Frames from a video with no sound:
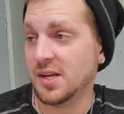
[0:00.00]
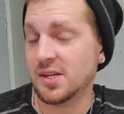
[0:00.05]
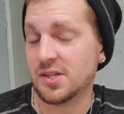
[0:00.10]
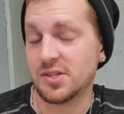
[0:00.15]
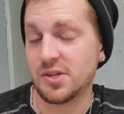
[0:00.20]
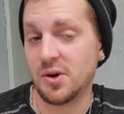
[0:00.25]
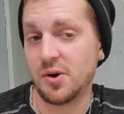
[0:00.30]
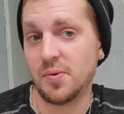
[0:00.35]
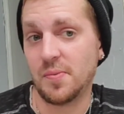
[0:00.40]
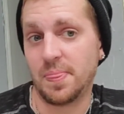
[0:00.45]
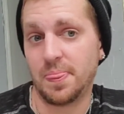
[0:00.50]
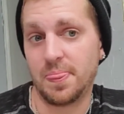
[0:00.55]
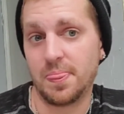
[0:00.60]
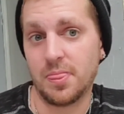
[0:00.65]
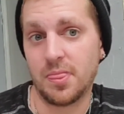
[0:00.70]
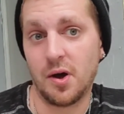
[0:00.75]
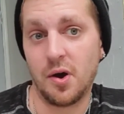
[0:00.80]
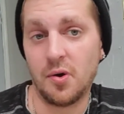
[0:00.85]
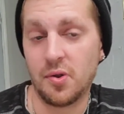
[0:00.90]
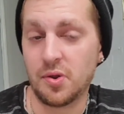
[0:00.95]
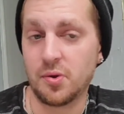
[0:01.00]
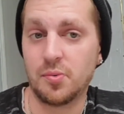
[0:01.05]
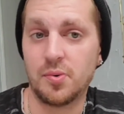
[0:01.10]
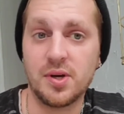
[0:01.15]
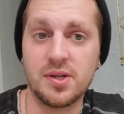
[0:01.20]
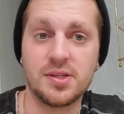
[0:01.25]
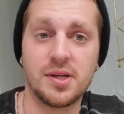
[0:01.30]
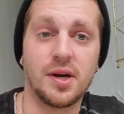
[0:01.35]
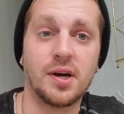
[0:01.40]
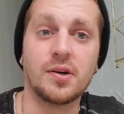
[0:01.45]
So the only
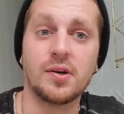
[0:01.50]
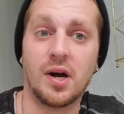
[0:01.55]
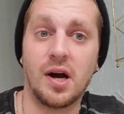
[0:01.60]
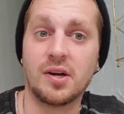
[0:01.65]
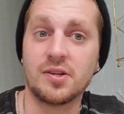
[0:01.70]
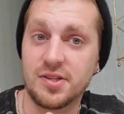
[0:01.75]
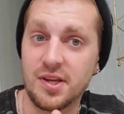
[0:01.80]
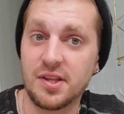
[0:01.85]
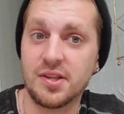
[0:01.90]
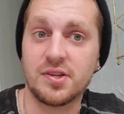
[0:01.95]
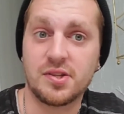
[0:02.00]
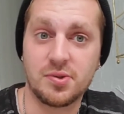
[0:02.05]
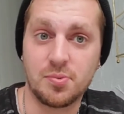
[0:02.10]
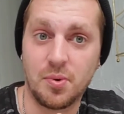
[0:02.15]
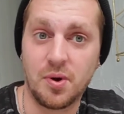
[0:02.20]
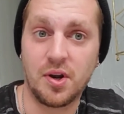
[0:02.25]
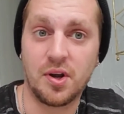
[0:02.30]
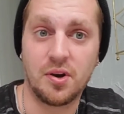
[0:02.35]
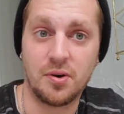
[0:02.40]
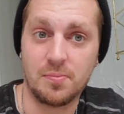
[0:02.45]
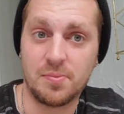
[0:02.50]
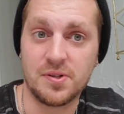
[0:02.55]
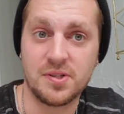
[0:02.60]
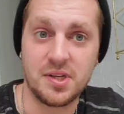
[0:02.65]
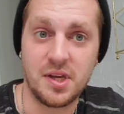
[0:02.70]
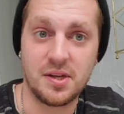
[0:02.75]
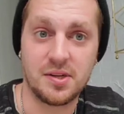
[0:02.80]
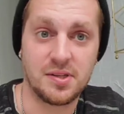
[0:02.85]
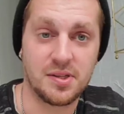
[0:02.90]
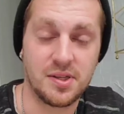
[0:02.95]
reason I'll say this
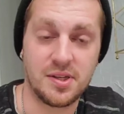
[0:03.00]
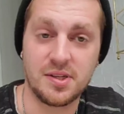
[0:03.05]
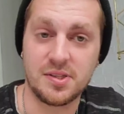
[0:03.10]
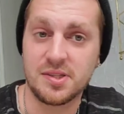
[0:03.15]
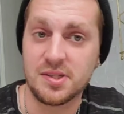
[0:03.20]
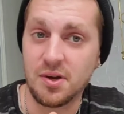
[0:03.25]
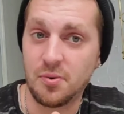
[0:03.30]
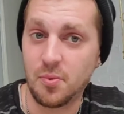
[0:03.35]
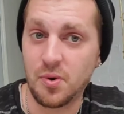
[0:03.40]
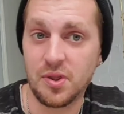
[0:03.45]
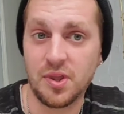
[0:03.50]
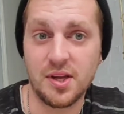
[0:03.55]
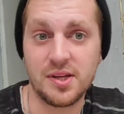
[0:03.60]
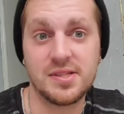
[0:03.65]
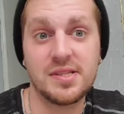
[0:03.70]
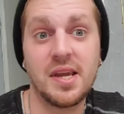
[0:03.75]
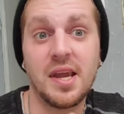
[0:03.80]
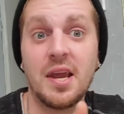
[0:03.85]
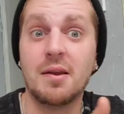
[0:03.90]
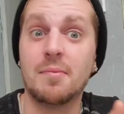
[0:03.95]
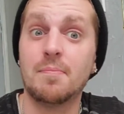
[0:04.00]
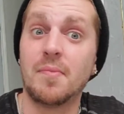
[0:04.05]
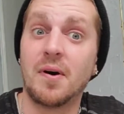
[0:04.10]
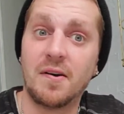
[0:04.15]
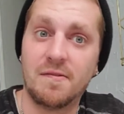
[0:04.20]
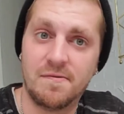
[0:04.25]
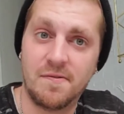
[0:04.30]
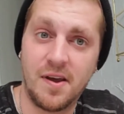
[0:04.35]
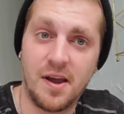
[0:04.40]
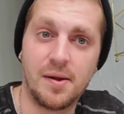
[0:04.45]
100% because someone that's in
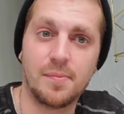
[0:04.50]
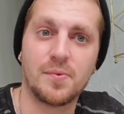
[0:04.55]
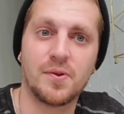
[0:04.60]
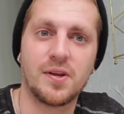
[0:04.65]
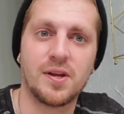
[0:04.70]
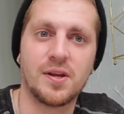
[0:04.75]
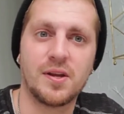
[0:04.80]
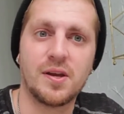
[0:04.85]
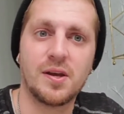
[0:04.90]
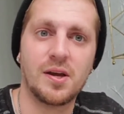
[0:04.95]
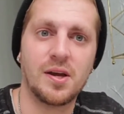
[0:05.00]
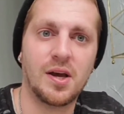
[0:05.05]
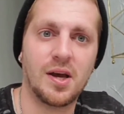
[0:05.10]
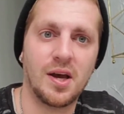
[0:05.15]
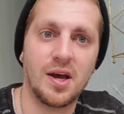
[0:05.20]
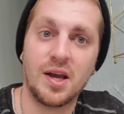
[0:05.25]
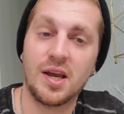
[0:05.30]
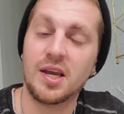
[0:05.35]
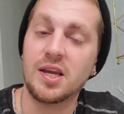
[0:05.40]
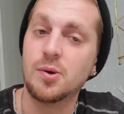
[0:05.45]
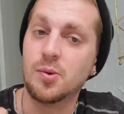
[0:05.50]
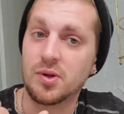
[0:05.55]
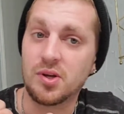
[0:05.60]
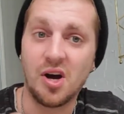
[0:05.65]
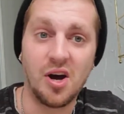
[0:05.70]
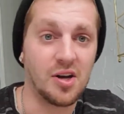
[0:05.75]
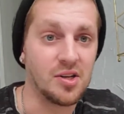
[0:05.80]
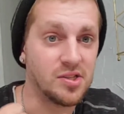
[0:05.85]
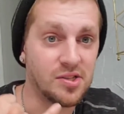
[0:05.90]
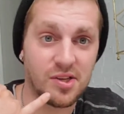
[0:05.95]
my family, he would
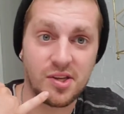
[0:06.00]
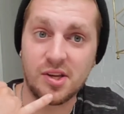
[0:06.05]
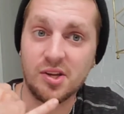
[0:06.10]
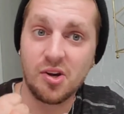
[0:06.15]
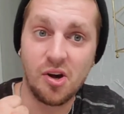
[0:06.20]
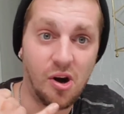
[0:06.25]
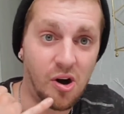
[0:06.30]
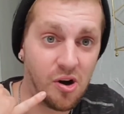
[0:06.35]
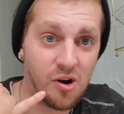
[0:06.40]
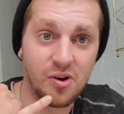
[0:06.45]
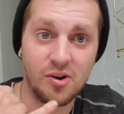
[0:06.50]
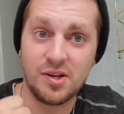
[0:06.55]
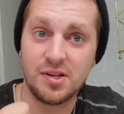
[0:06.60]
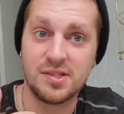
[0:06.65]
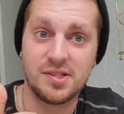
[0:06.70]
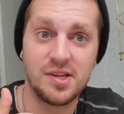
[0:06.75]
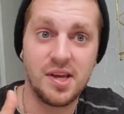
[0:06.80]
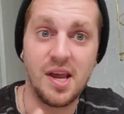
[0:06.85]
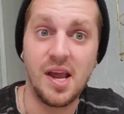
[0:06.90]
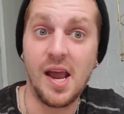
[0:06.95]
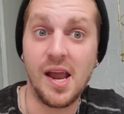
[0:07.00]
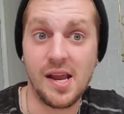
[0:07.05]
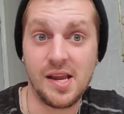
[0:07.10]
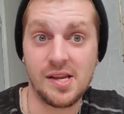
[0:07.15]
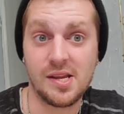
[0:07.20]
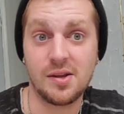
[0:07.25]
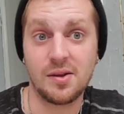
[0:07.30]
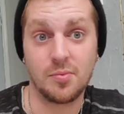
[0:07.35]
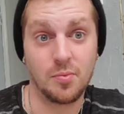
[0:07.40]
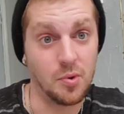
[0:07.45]
constantly call and say,
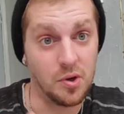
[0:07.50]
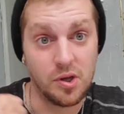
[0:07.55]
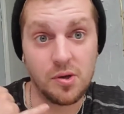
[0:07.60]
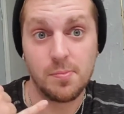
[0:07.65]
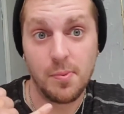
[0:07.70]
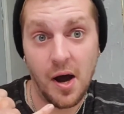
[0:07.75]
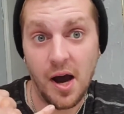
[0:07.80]
hey, will you